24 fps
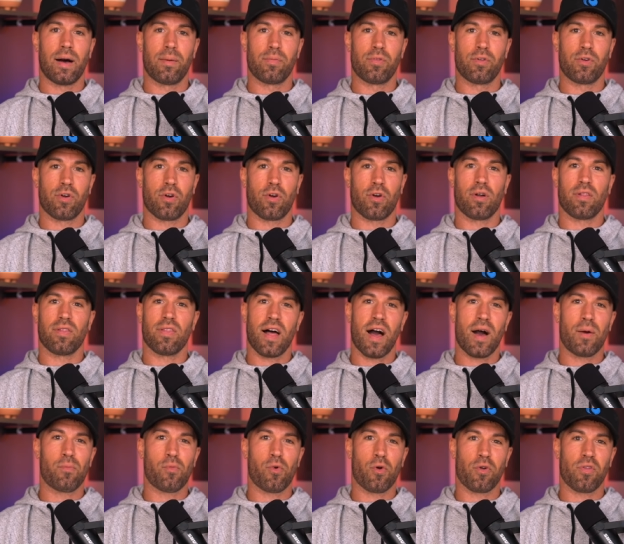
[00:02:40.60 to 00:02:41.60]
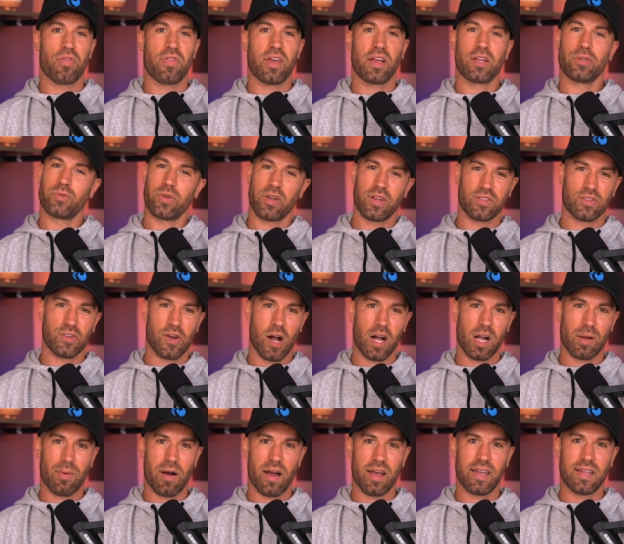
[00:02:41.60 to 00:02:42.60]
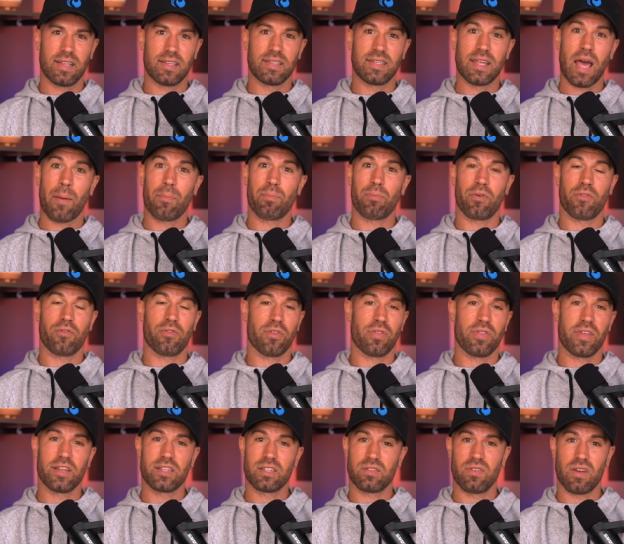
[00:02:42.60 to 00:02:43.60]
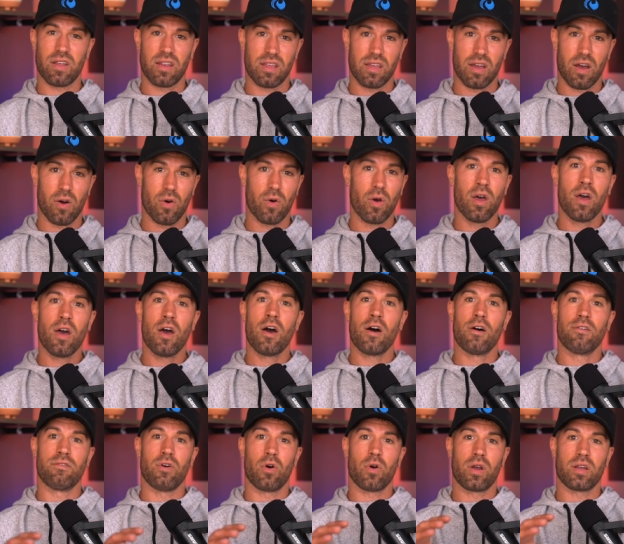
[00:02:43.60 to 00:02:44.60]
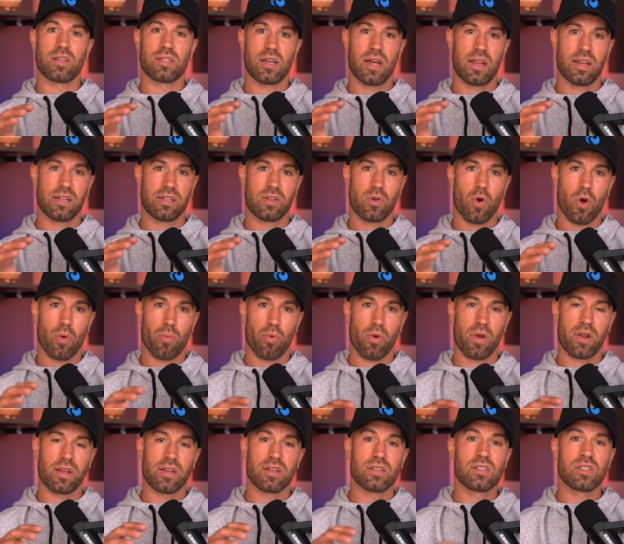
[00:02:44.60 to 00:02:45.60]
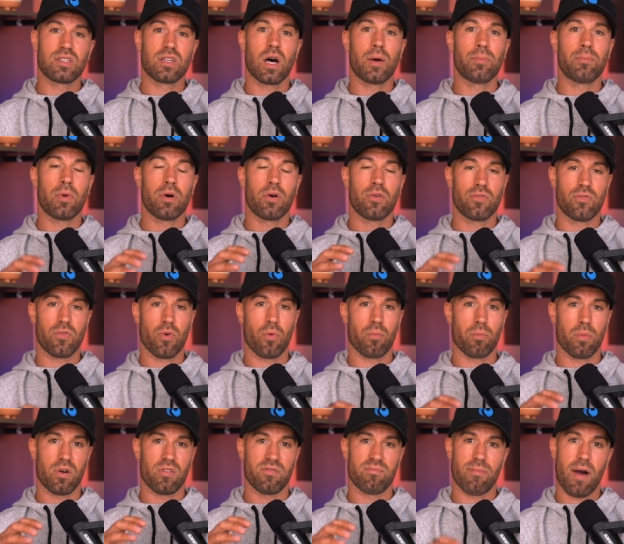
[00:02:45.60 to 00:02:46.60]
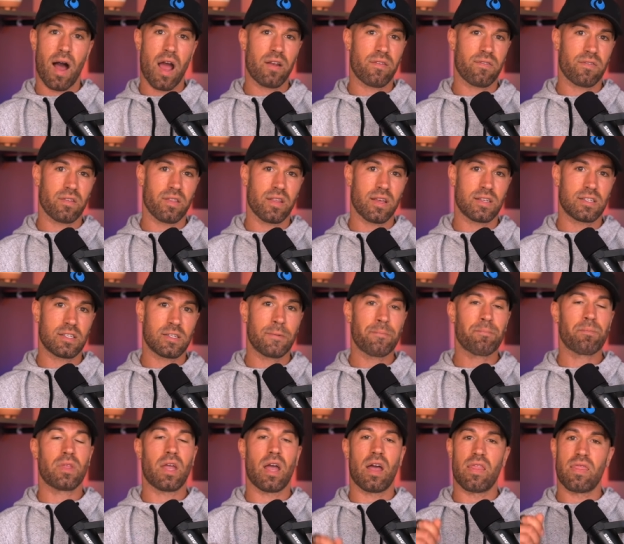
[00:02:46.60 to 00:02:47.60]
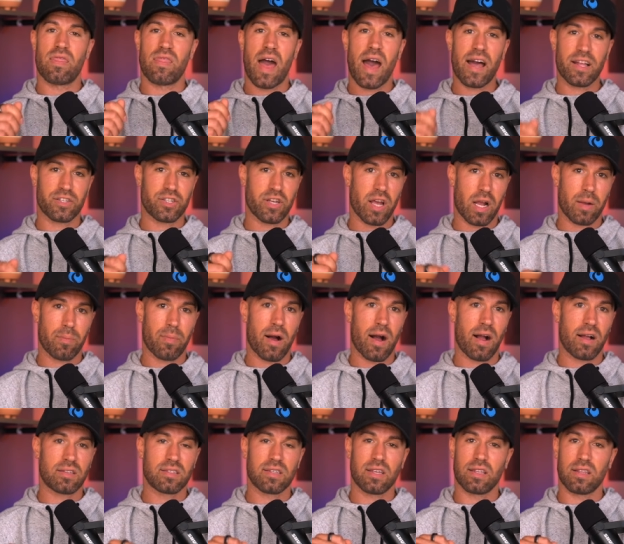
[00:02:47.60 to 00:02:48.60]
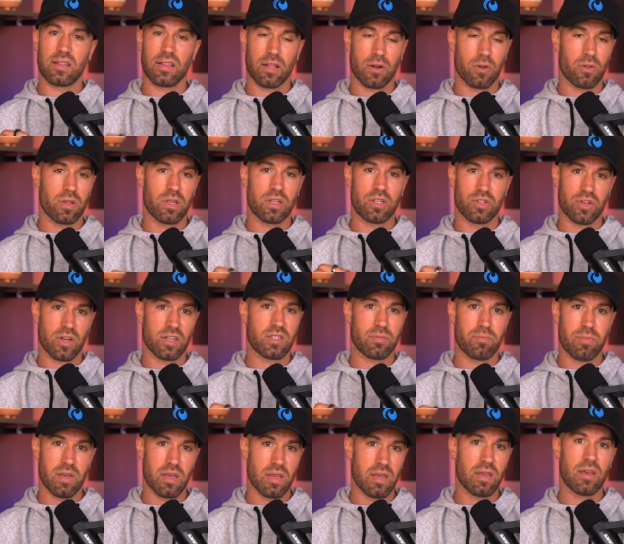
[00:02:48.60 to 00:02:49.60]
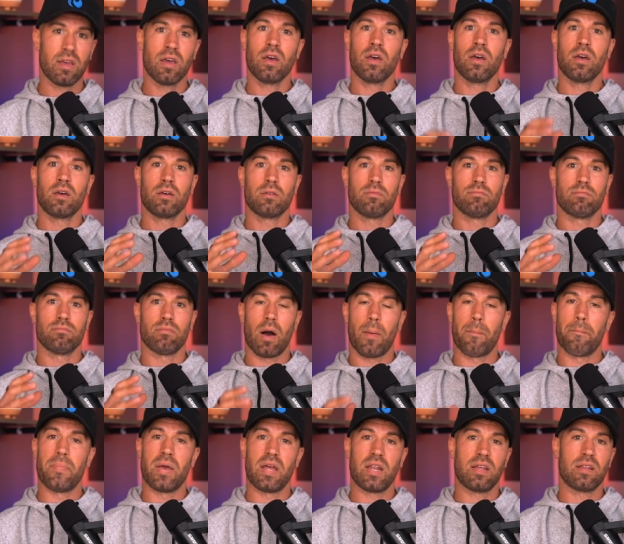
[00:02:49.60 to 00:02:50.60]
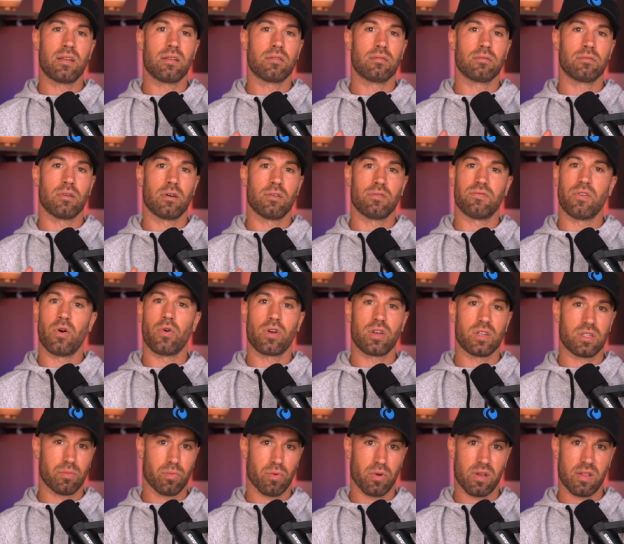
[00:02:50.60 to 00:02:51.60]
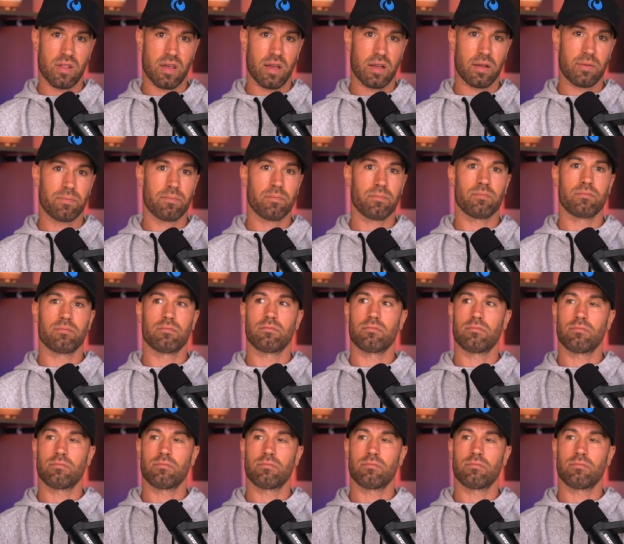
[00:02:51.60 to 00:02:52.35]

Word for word: Um, there are a lot more things we can talk about in depth, but for this video, focus on incorporating some form of mindfulness. And that checkbox can literally just be a minute of focused breathing